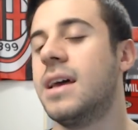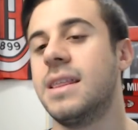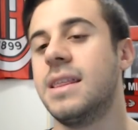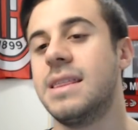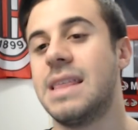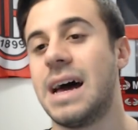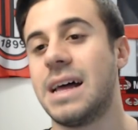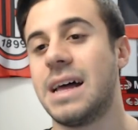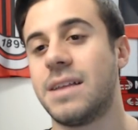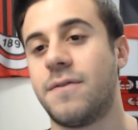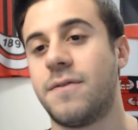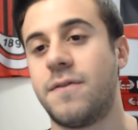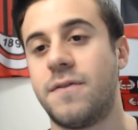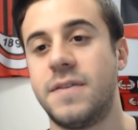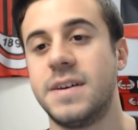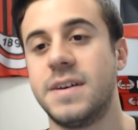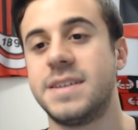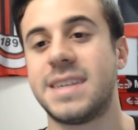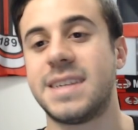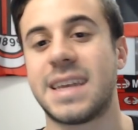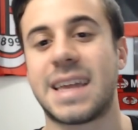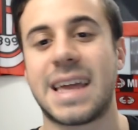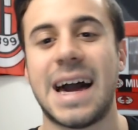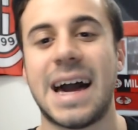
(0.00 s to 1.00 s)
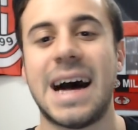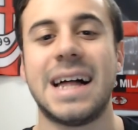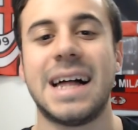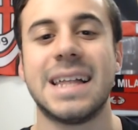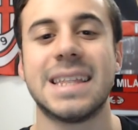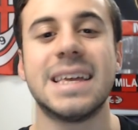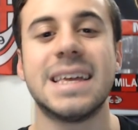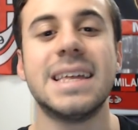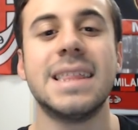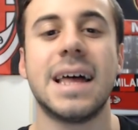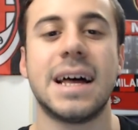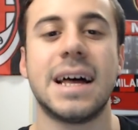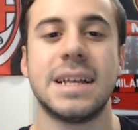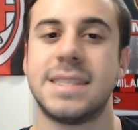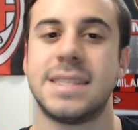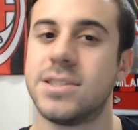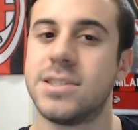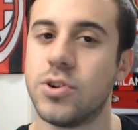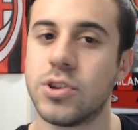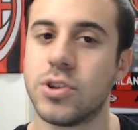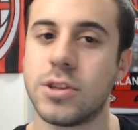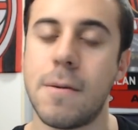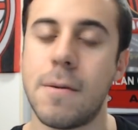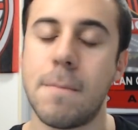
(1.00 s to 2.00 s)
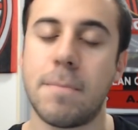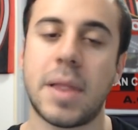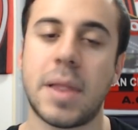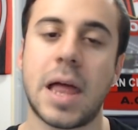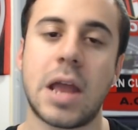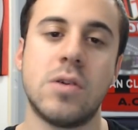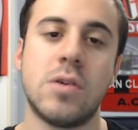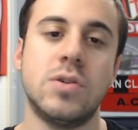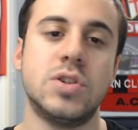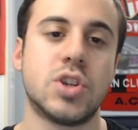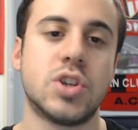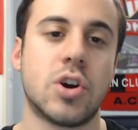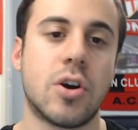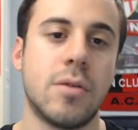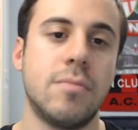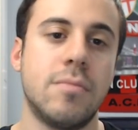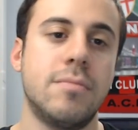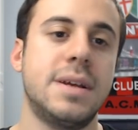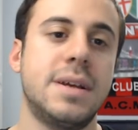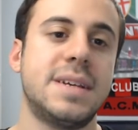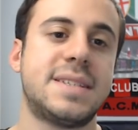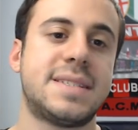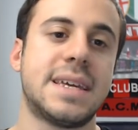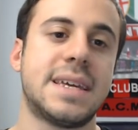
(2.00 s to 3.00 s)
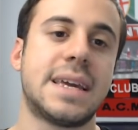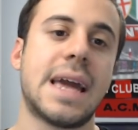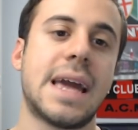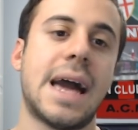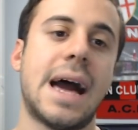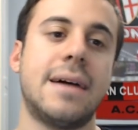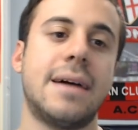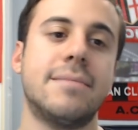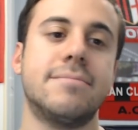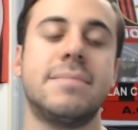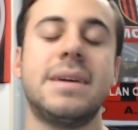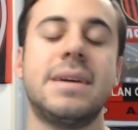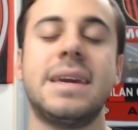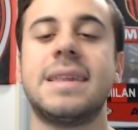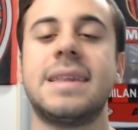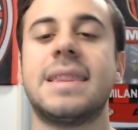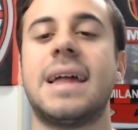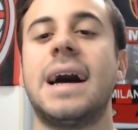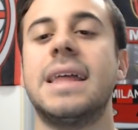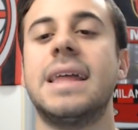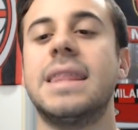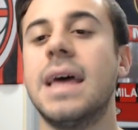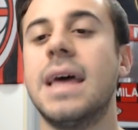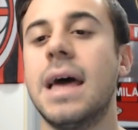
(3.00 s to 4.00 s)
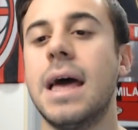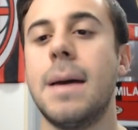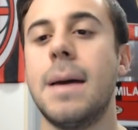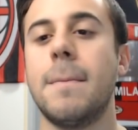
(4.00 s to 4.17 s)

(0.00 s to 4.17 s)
that physicality that certain players are missing at Milan.